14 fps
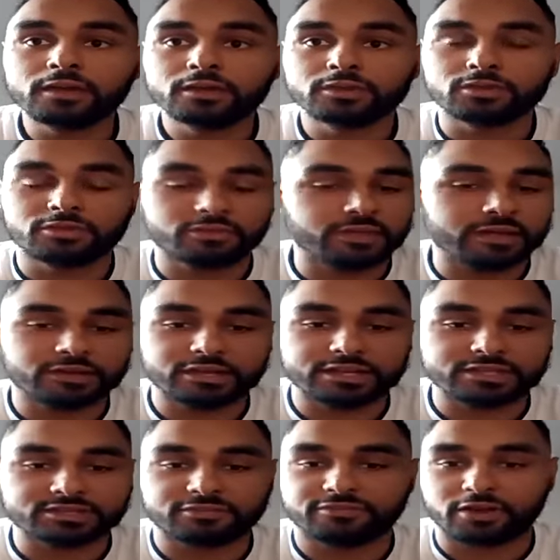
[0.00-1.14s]
it then
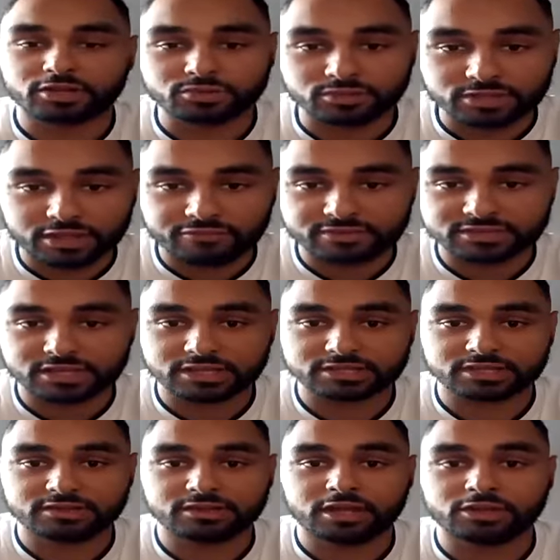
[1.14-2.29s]
leads to functional deficits,
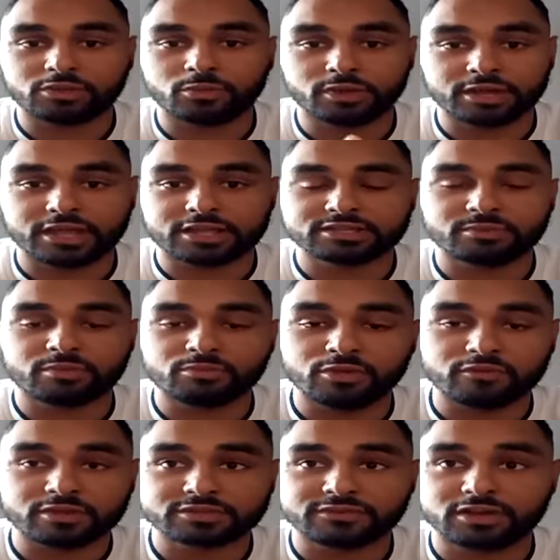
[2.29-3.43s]
and you want to get someone
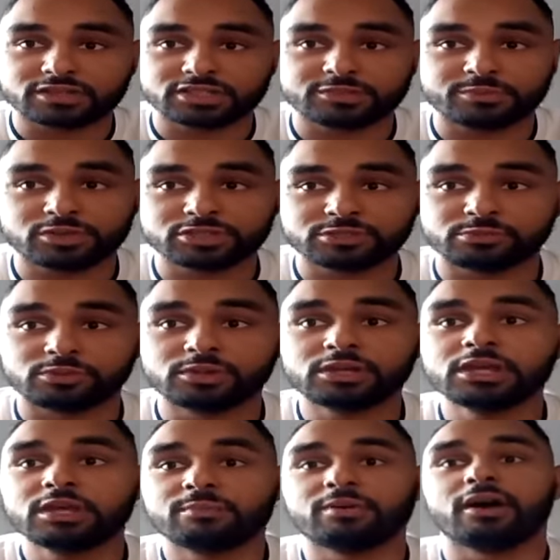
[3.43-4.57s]
moving as fast as possible.
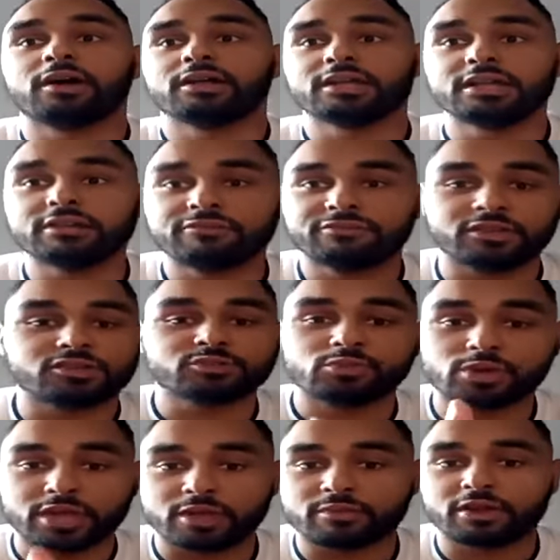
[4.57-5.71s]
But if they're just
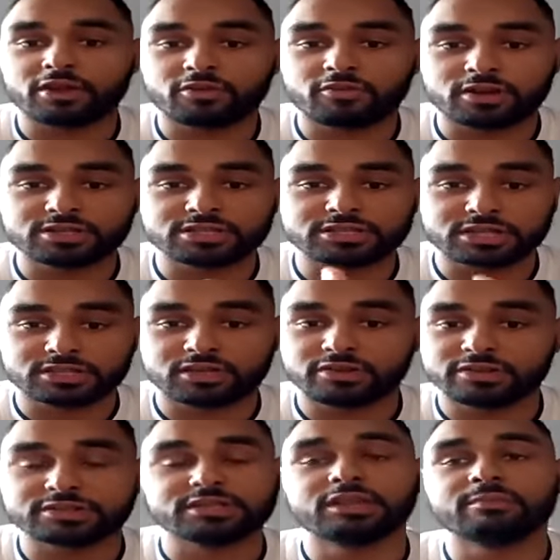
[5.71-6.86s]
walking around in crutches, that's going
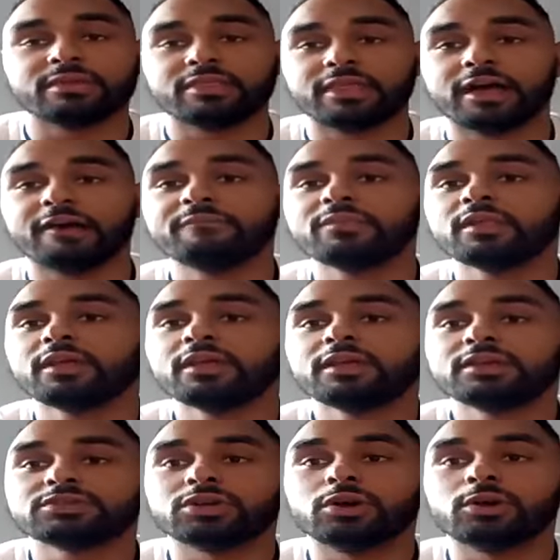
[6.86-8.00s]
to limit that.
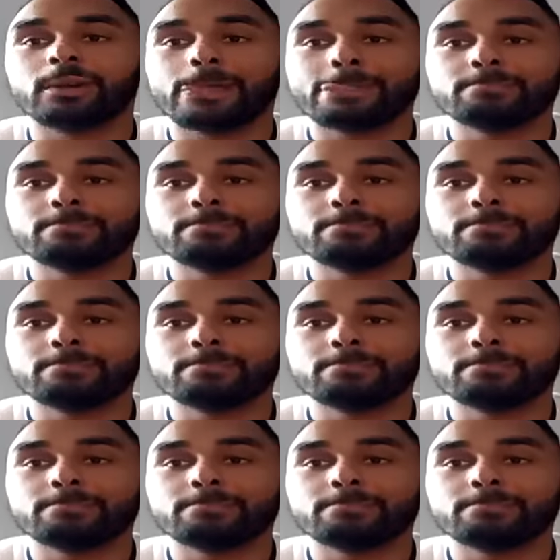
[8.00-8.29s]
So